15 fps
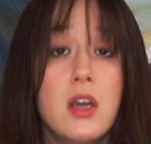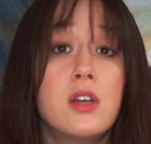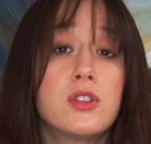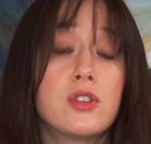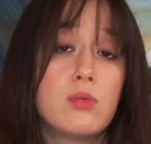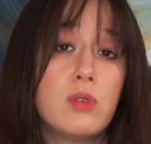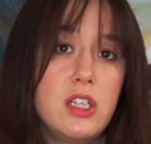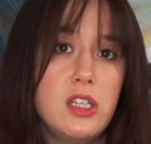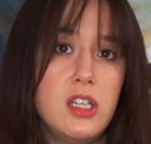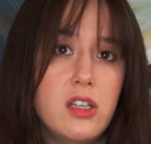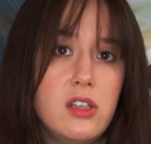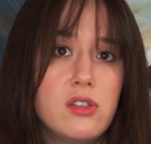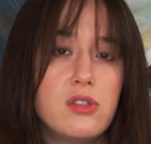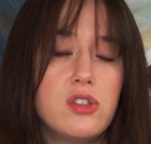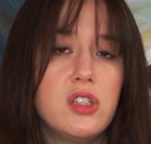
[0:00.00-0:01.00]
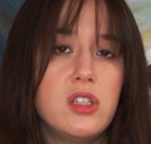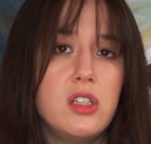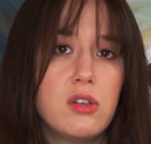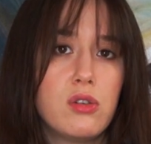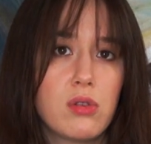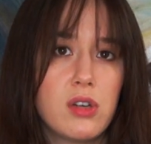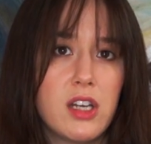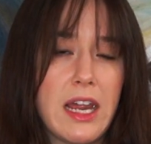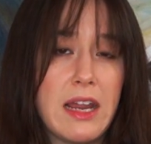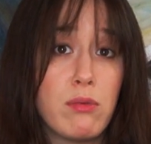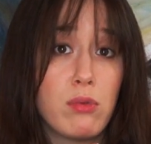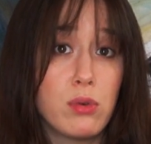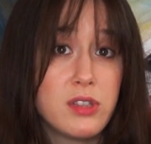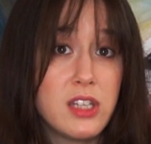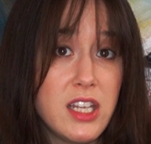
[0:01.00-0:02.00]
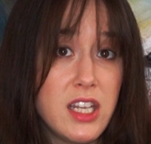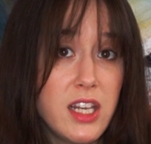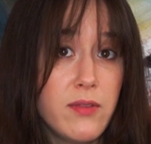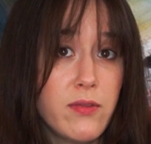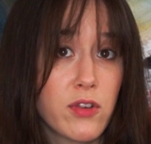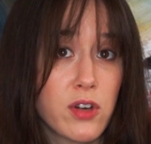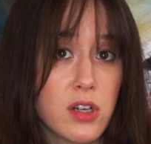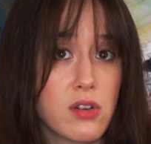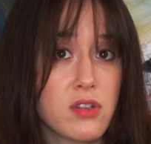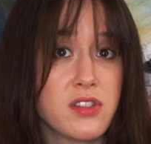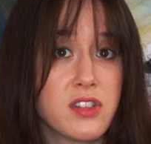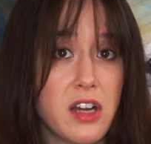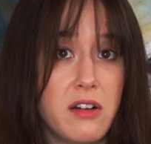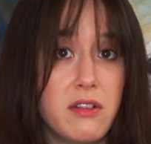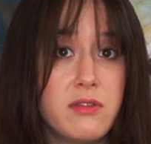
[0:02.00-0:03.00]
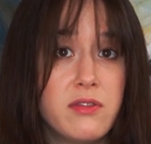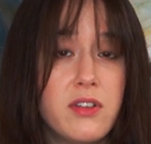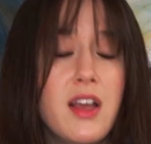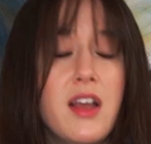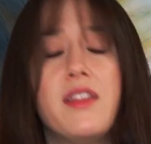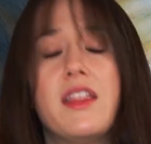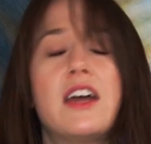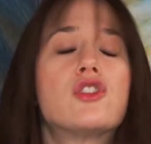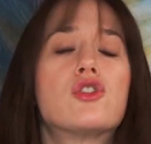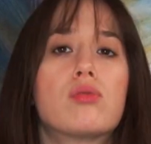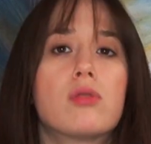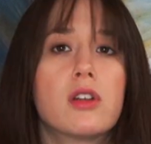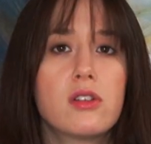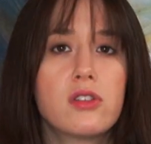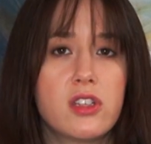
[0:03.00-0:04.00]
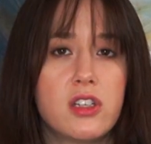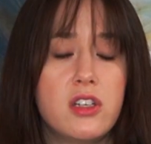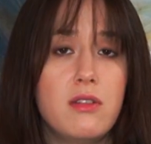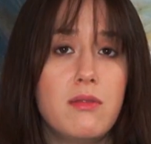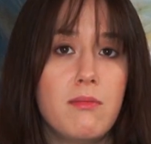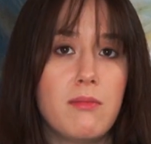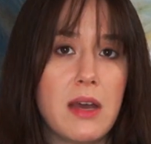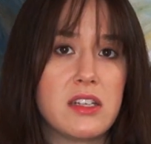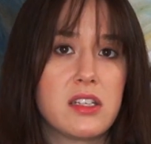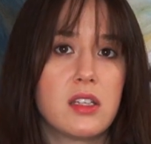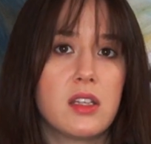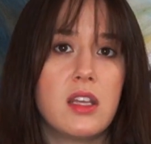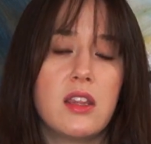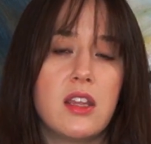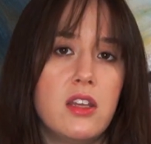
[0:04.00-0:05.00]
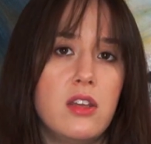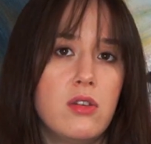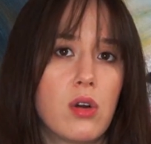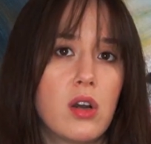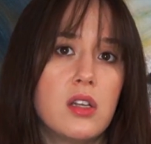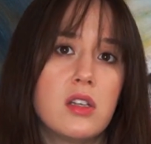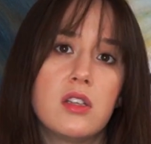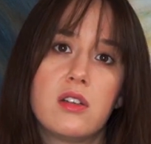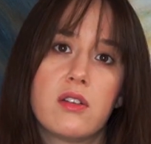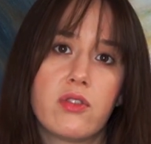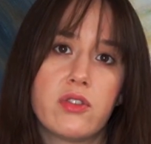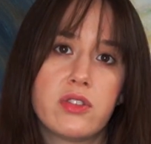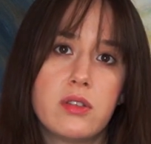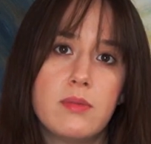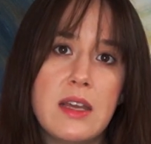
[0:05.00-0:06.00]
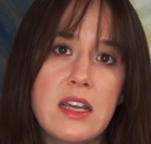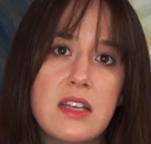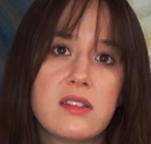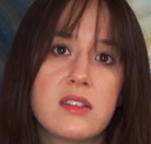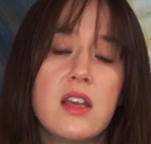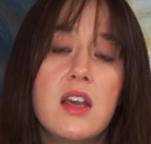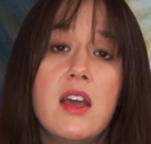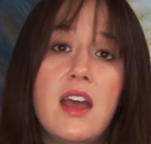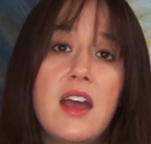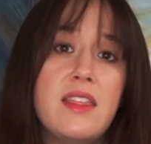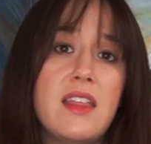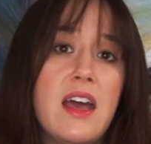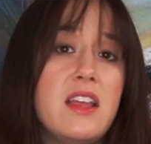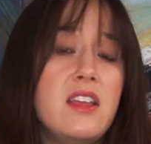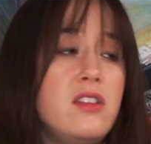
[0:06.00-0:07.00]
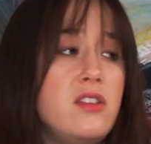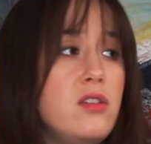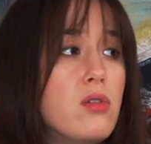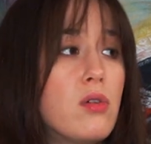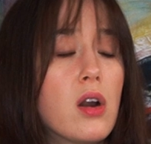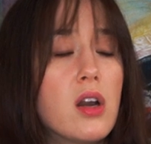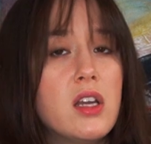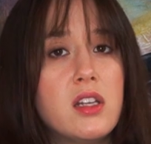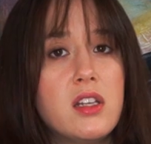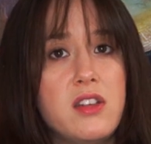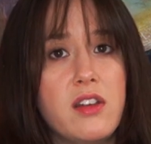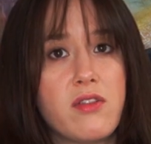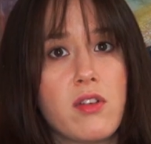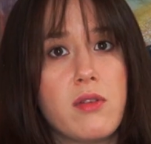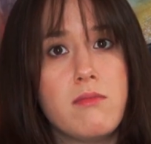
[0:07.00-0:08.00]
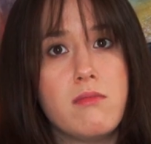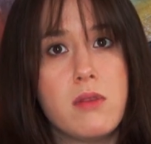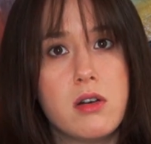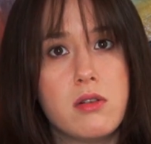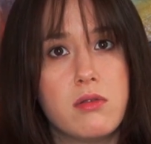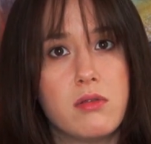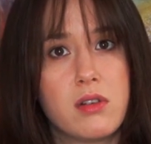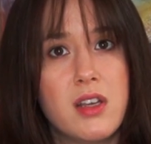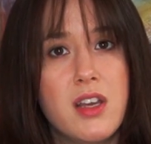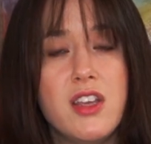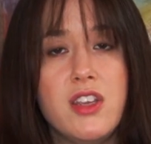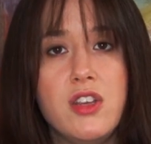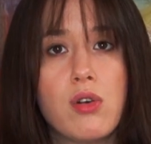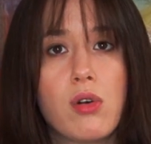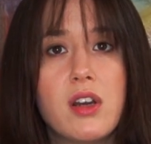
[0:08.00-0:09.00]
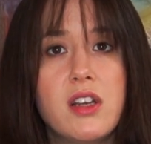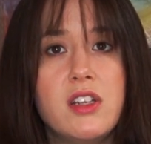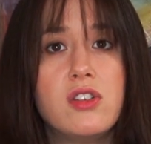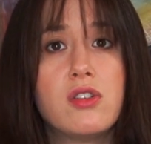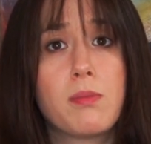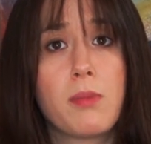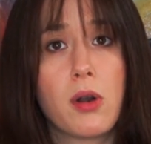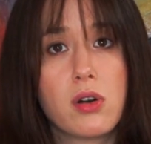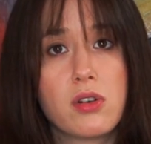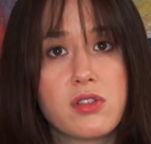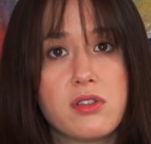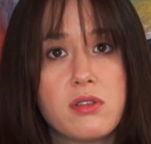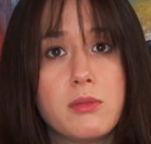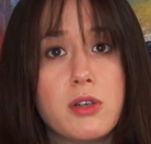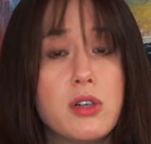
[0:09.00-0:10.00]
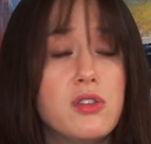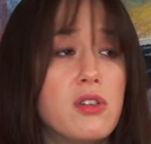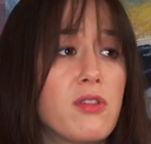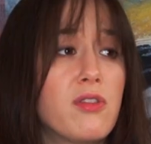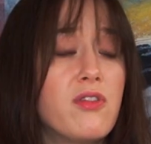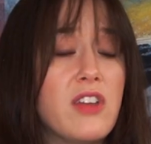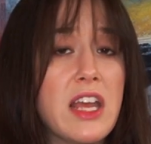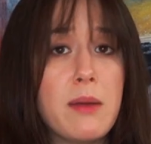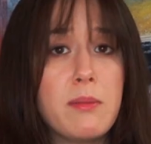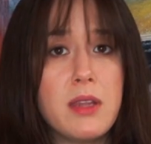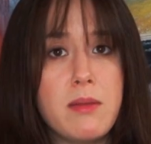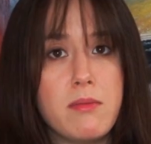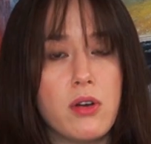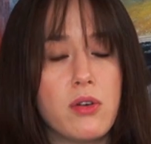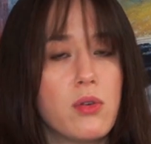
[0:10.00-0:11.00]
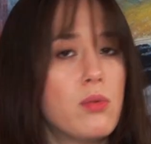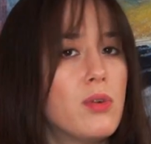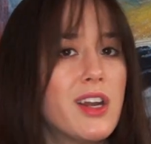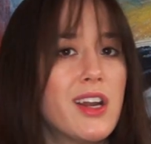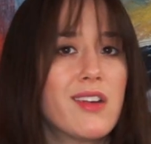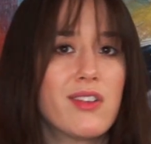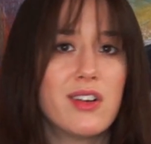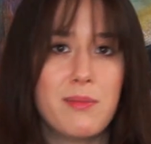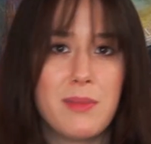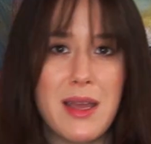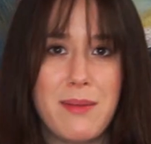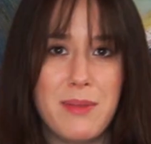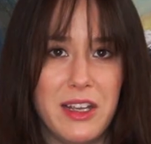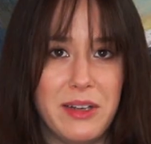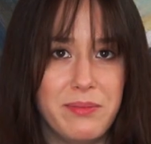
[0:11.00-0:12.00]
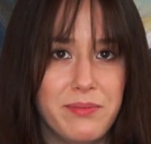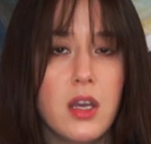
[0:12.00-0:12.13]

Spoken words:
So what you need to do is you need to create a routine for yourself that triggers to you mentally that you are in a different space and that you are in a different mode. You're in your personal mode, your family mode, whatever it may be.